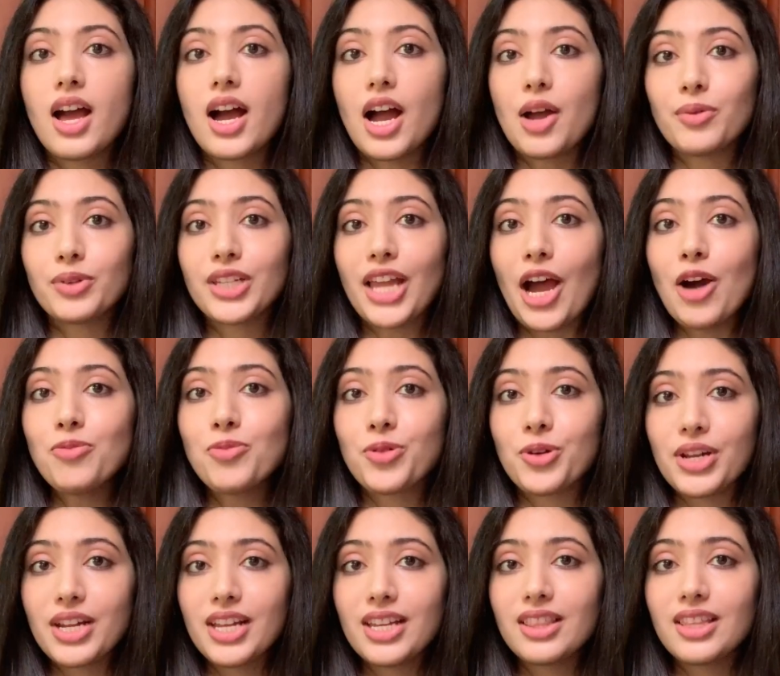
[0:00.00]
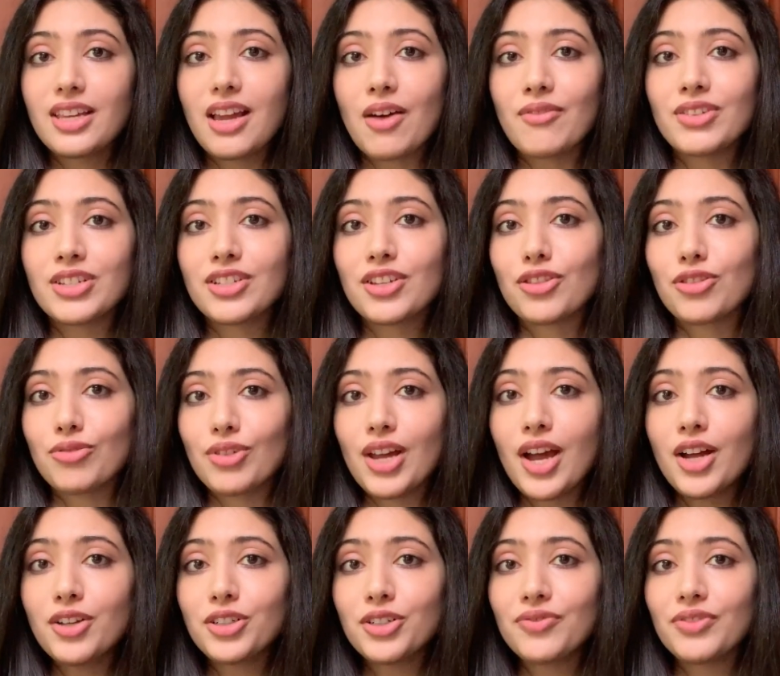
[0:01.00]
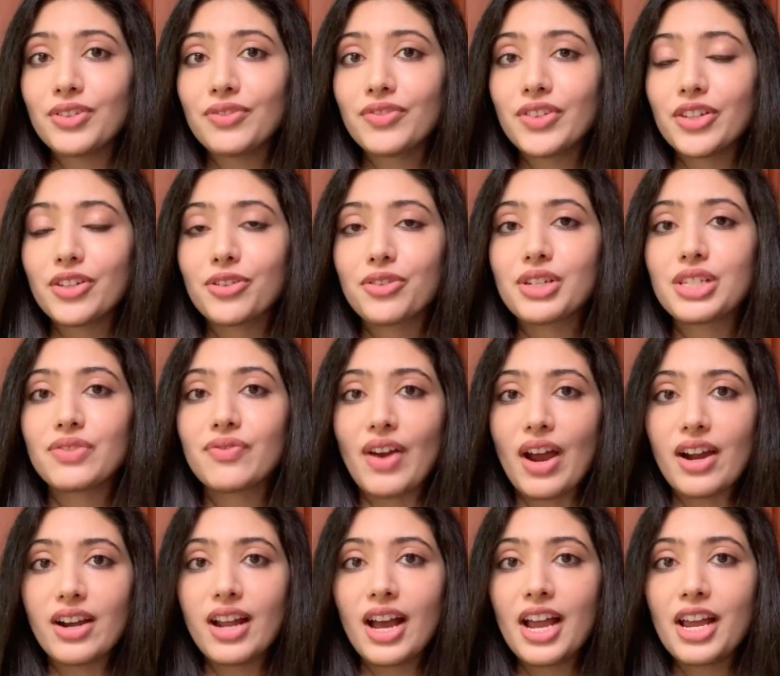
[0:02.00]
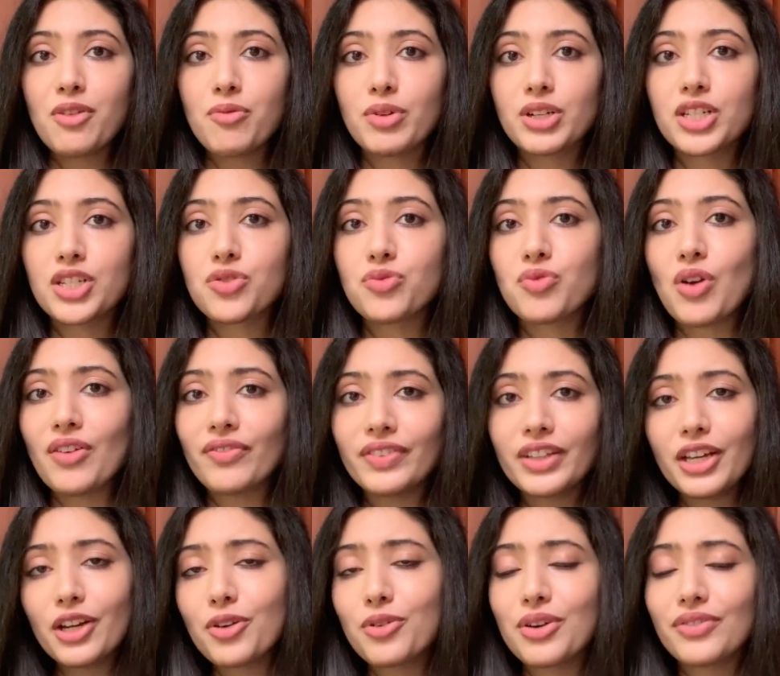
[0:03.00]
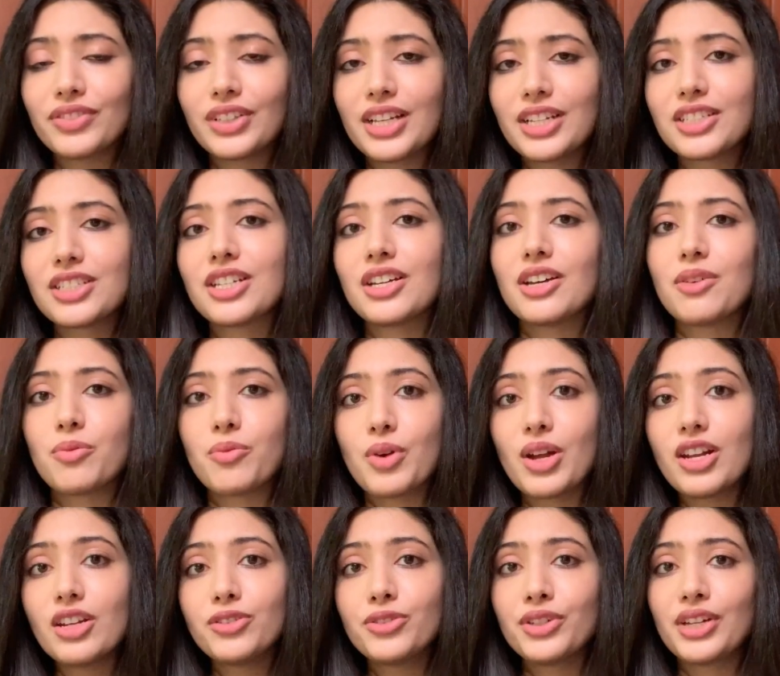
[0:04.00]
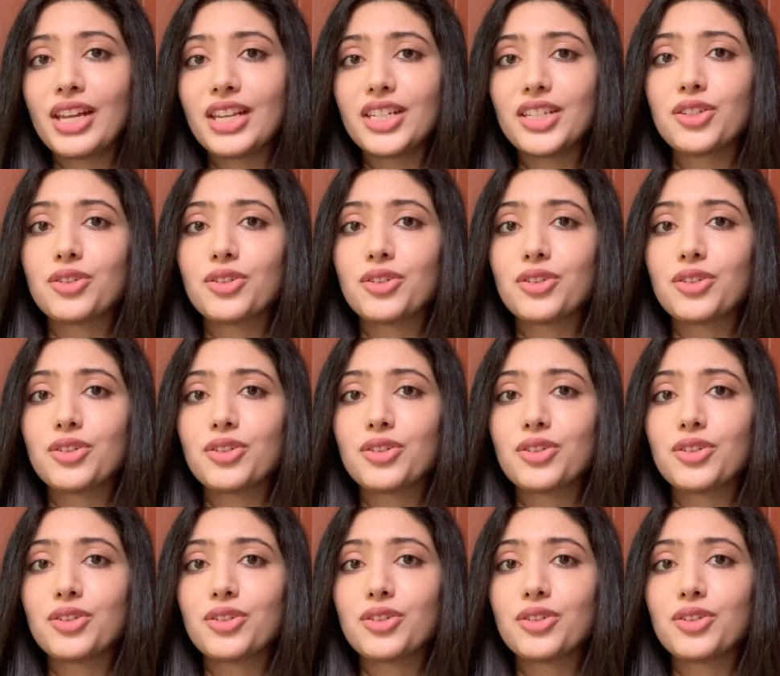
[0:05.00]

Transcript: I will now preheat the oven to 350 degrees Fahrenheit, which is roughly equivalent to 180